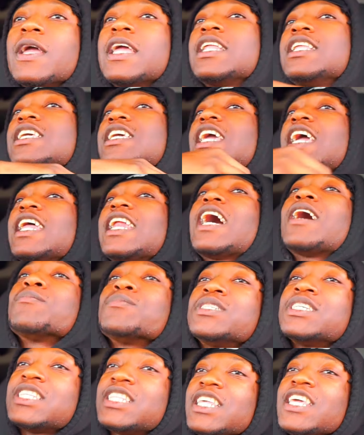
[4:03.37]
and yet
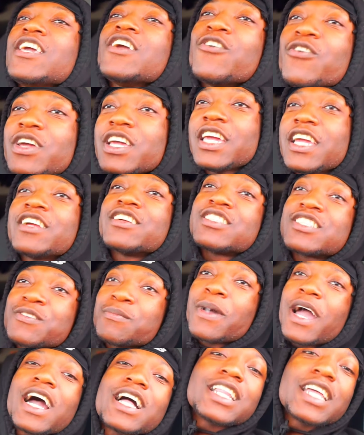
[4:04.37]
I'm still here
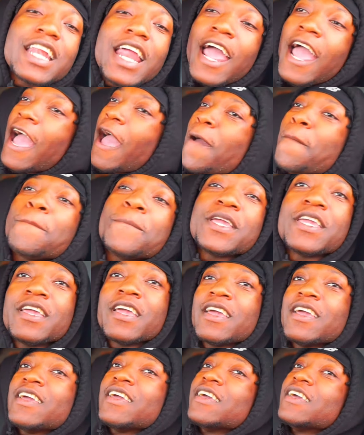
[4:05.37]
smiling, happy.
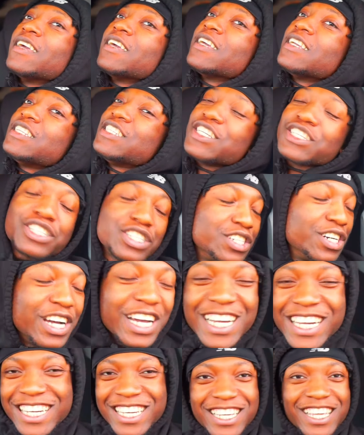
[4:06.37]
Just,
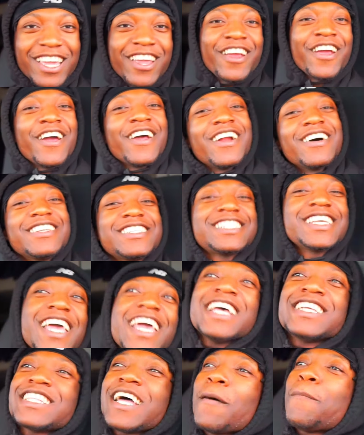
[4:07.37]
ugh, you hear what I'm
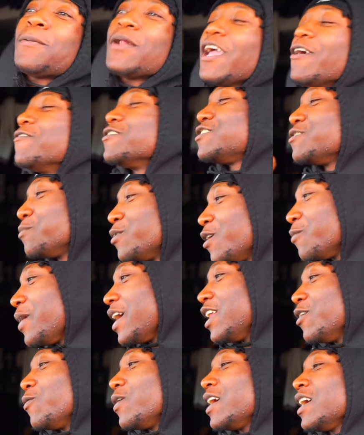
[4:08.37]
saying? Stop playing with your bub.
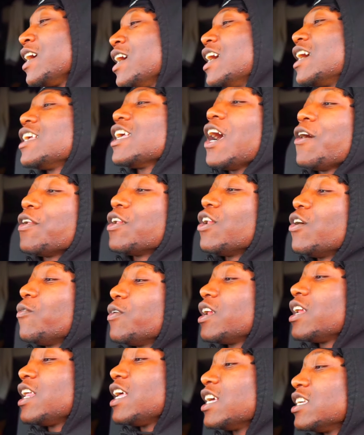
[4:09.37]
Anyway, y'all don't know
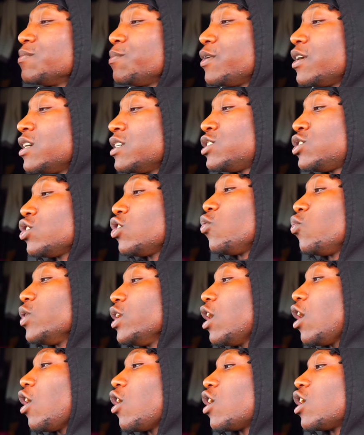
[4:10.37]
what it is, bro. So
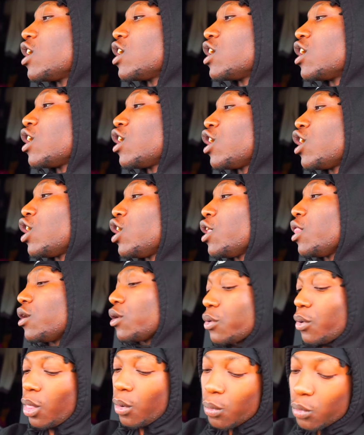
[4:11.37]
we are,
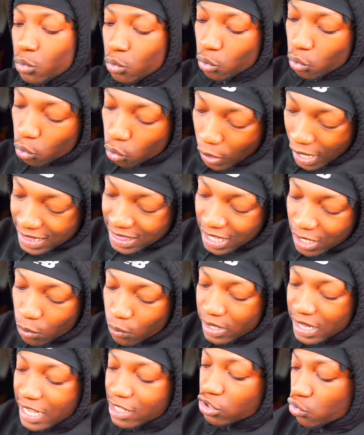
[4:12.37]
I think
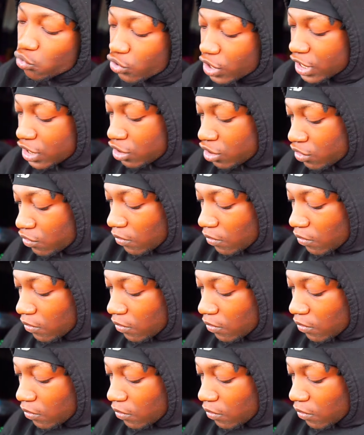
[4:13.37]
we like three